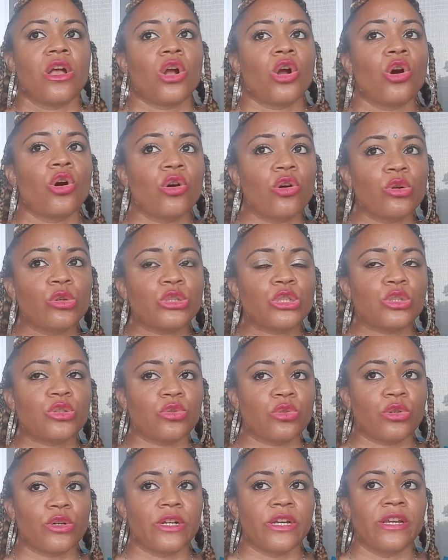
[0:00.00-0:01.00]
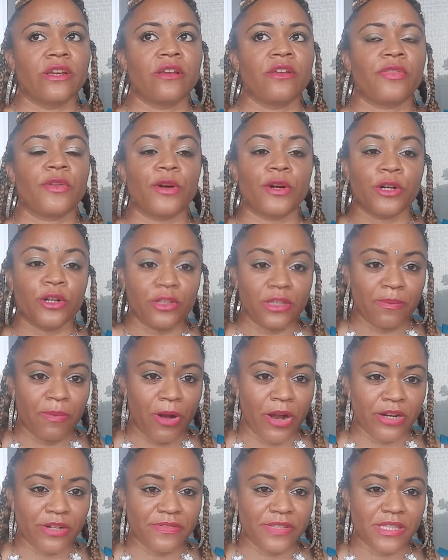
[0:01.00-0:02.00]
Cole's story the early
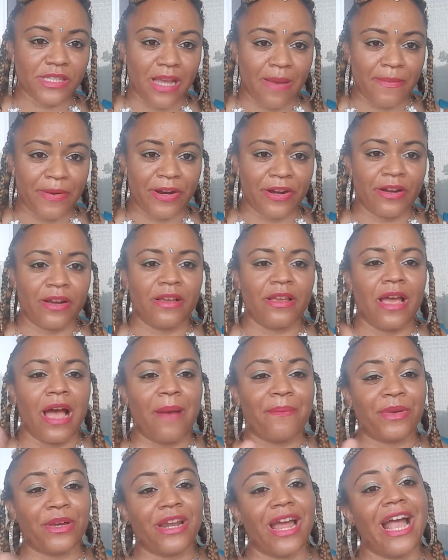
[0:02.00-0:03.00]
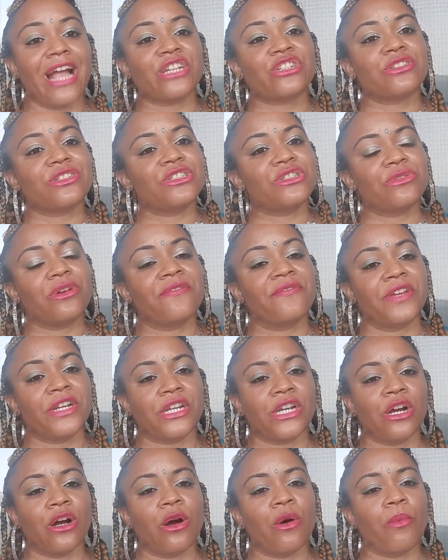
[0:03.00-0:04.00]
part of summer. I'm gonna actually do a
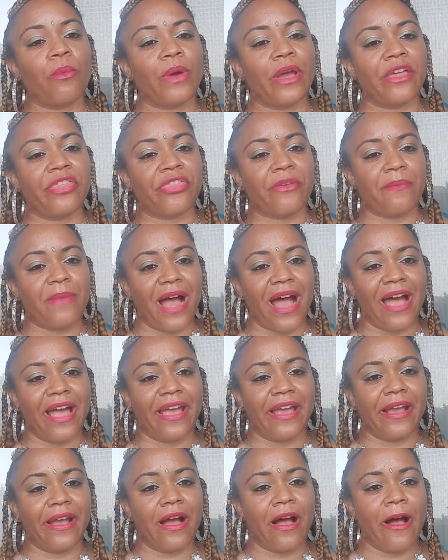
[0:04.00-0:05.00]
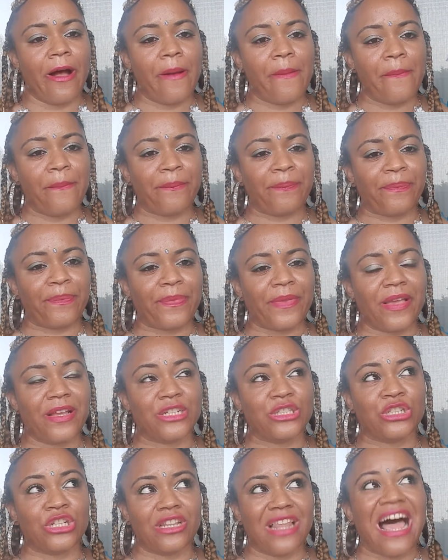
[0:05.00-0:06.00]
video with my
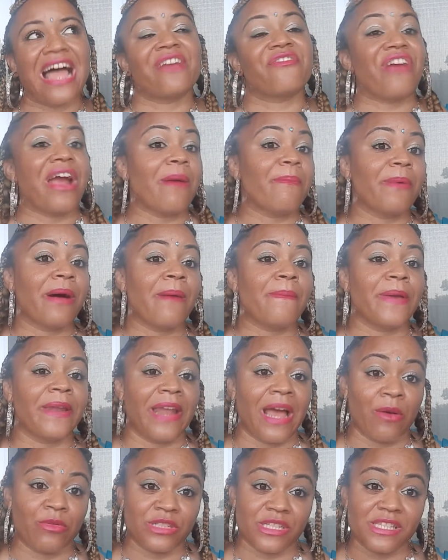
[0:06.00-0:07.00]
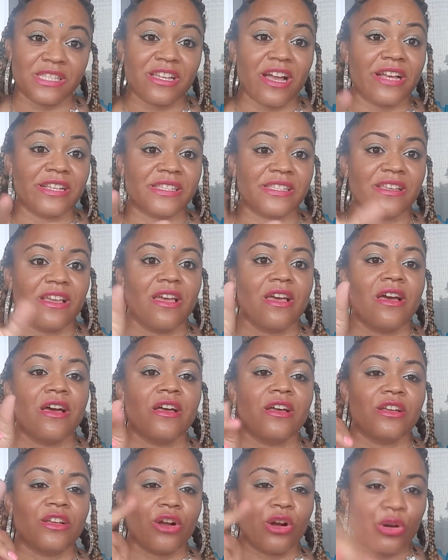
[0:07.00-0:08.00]
July wrap up, and I will discuss
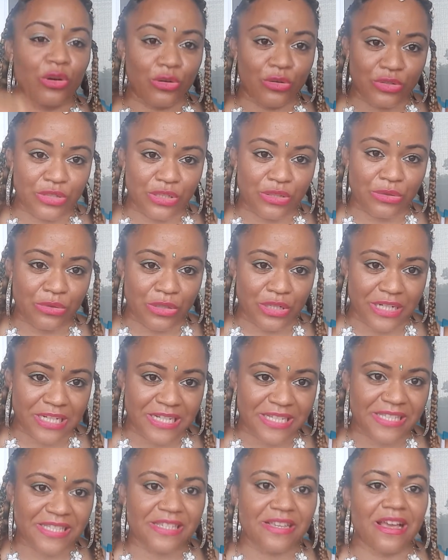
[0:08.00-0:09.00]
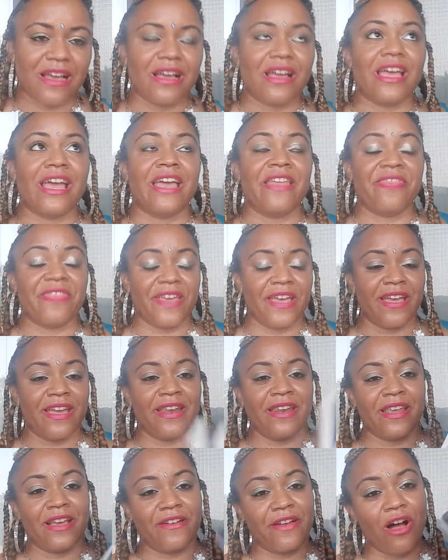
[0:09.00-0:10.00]
Cole's stories. And
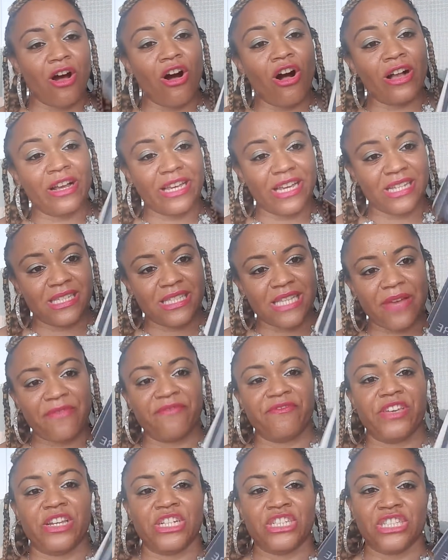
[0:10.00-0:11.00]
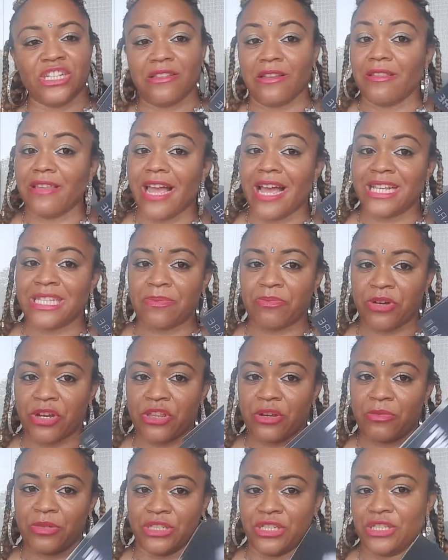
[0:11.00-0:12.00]
then August, I'm finishing the last
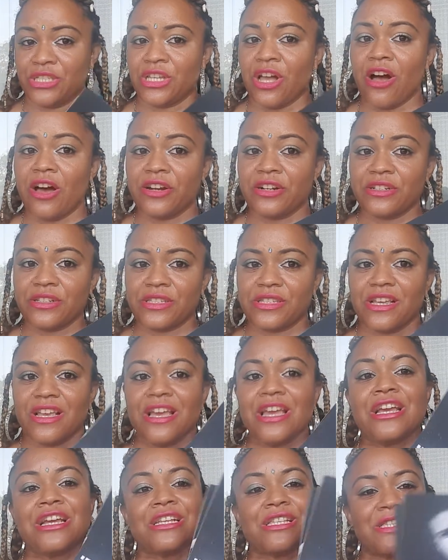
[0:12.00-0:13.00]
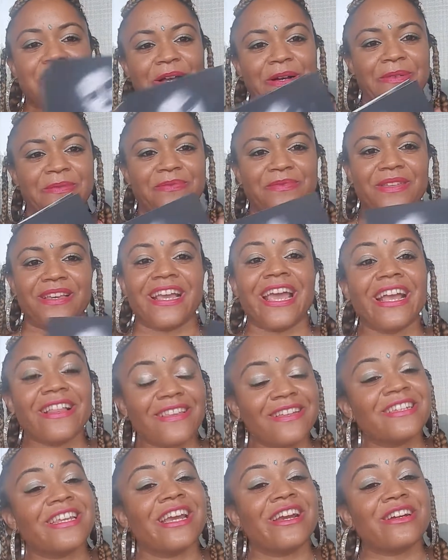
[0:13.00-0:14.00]
brother, which is Connor's. So
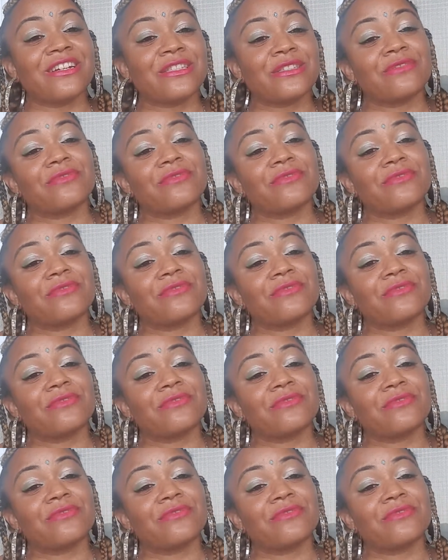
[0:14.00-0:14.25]
Caitlin Dare is